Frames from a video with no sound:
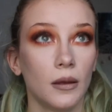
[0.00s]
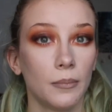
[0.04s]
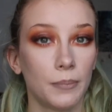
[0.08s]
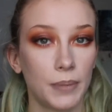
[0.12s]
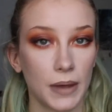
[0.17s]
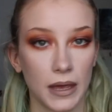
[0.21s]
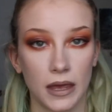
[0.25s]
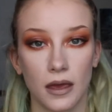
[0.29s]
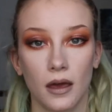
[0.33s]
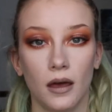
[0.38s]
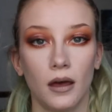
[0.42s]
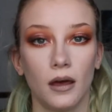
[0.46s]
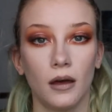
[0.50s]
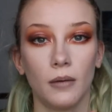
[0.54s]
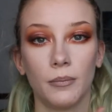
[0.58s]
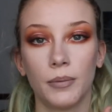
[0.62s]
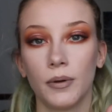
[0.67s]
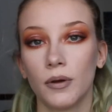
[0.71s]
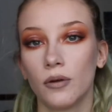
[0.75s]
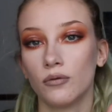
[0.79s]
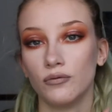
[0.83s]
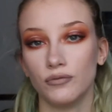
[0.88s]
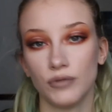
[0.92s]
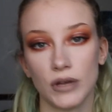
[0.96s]
Pick it up,
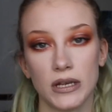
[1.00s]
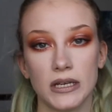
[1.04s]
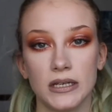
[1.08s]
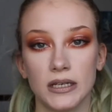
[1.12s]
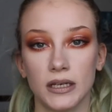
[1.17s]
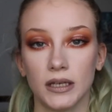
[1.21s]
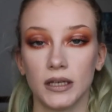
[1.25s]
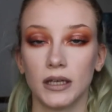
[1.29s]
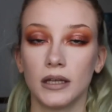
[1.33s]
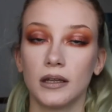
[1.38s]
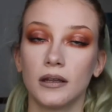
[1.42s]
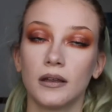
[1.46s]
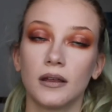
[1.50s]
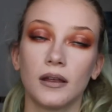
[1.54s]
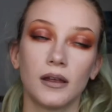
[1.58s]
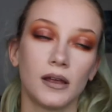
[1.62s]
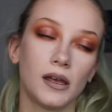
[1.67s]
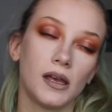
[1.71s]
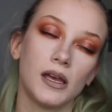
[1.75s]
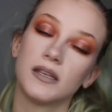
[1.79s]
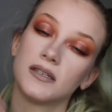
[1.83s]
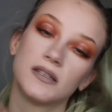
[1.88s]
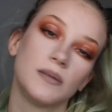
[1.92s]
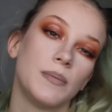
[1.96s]
read it,
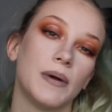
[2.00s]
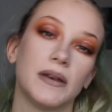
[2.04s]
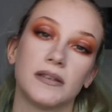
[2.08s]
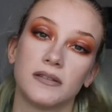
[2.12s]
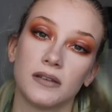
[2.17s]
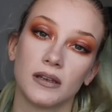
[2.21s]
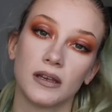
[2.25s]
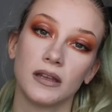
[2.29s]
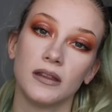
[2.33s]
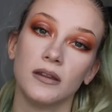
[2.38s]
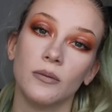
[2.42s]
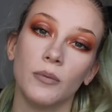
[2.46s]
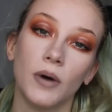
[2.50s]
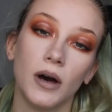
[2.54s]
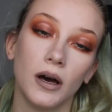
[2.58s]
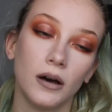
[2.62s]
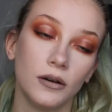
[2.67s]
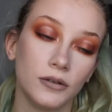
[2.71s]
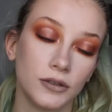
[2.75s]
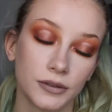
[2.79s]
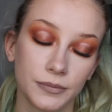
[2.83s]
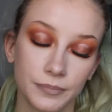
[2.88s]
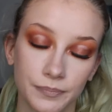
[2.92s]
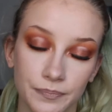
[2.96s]
it's the best thing in the
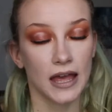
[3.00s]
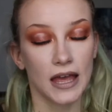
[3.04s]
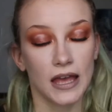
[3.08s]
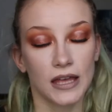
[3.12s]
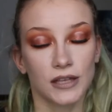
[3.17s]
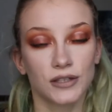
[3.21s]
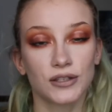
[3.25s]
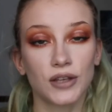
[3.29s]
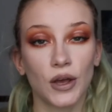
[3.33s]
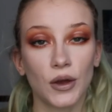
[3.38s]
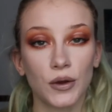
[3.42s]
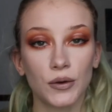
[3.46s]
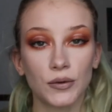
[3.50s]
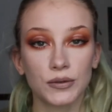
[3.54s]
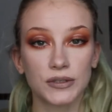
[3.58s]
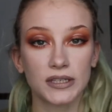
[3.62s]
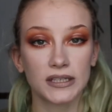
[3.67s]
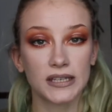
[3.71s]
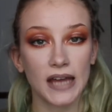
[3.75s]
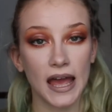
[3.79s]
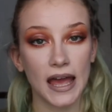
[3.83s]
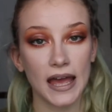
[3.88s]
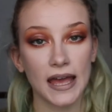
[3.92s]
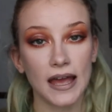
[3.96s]
world. So
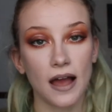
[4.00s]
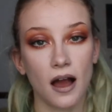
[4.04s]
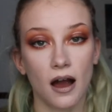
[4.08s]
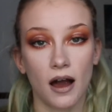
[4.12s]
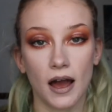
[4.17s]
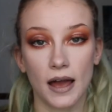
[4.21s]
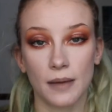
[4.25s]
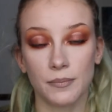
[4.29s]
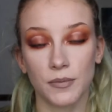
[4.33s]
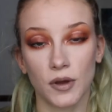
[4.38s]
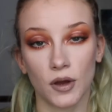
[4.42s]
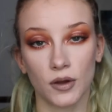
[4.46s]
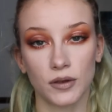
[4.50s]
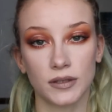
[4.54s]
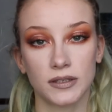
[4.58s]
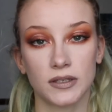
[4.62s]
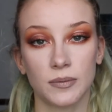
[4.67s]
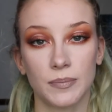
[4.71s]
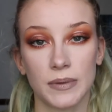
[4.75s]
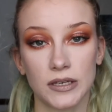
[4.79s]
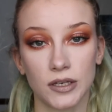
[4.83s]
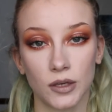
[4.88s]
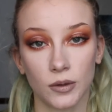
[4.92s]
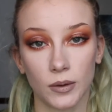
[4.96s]
today I'm going to
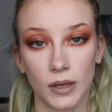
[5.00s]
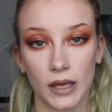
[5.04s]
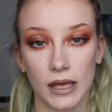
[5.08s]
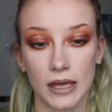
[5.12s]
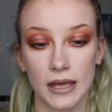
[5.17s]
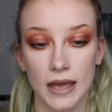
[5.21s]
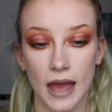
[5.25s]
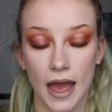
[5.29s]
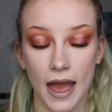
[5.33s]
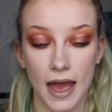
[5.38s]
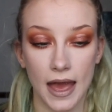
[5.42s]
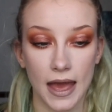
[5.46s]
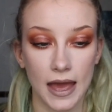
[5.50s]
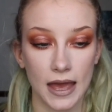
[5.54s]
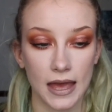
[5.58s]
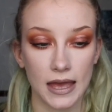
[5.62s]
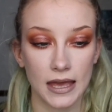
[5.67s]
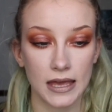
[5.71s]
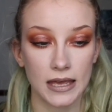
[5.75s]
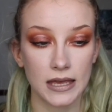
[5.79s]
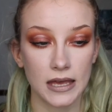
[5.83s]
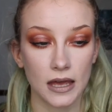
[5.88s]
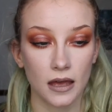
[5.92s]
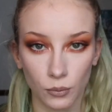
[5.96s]
be doing
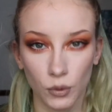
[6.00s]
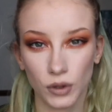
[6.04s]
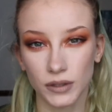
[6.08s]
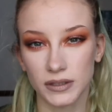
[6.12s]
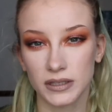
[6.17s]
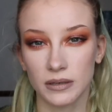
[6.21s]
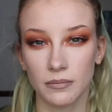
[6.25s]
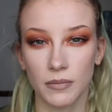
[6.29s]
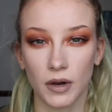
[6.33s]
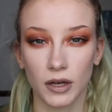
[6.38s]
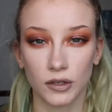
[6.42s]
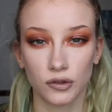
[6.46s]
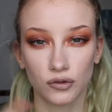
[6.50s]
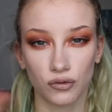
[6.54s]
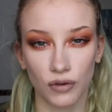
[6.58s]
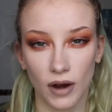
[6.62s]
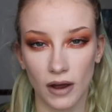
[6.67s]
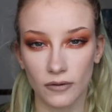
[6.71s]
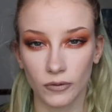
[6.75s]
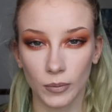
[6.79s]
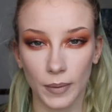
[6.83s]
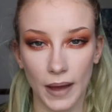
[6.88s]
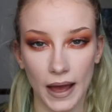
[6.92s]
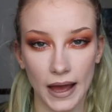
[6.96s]
a what's in my
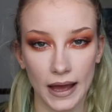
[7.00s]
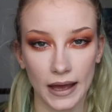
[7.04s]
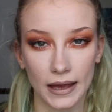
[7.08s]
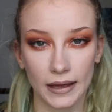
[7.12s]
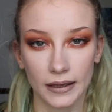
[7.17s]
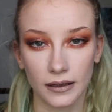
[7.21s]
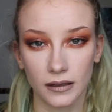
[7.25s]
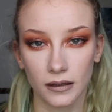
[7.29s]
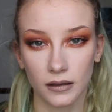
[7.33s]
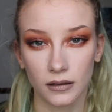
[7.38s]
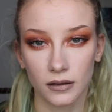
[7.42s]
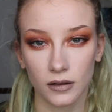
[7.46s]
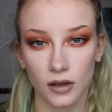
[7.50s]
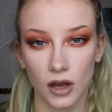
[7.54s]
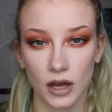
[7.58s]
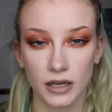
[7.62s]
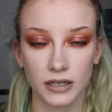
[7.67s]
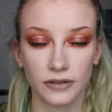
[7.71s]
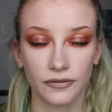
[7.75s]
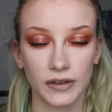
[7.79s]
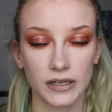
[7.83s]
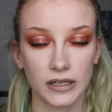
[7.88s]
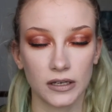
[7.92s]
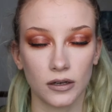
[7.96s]
travel bag
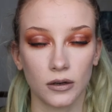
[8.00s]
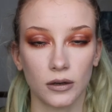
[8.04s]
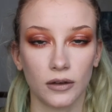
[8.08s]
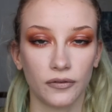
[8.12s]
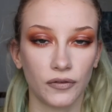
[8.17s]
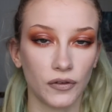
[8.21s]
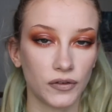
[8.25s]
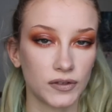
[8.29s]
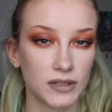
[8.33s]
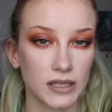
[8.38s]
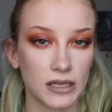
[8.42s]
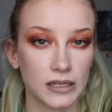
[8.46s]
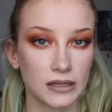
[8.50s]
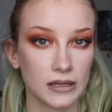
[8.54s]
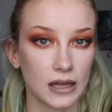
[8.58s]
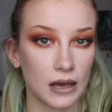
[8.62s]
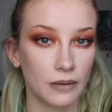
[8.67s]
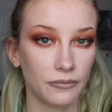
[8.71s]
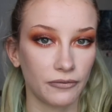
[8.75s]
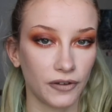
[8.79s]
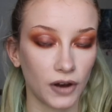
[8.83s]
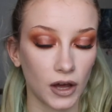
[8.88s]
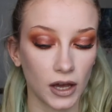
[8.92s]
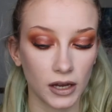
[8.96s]
kind of video if you've seen
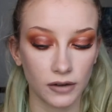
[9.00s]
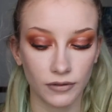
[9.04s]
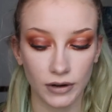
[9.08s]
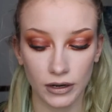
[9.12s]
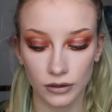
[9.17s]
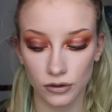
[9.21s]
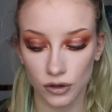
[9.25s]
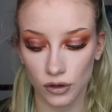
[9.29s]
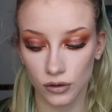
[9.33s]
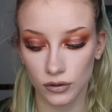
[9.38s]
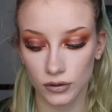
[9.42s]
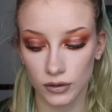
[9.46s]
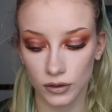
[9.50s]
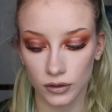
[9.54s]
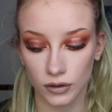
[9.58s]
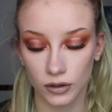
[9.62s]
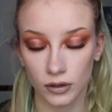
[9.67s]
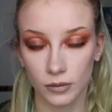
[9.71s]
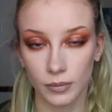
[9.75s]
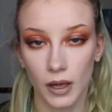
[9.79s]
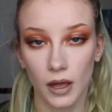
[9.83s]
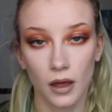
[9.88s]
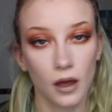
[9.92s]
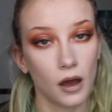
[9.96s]
them flying around
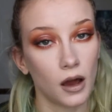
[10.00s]
YouTube.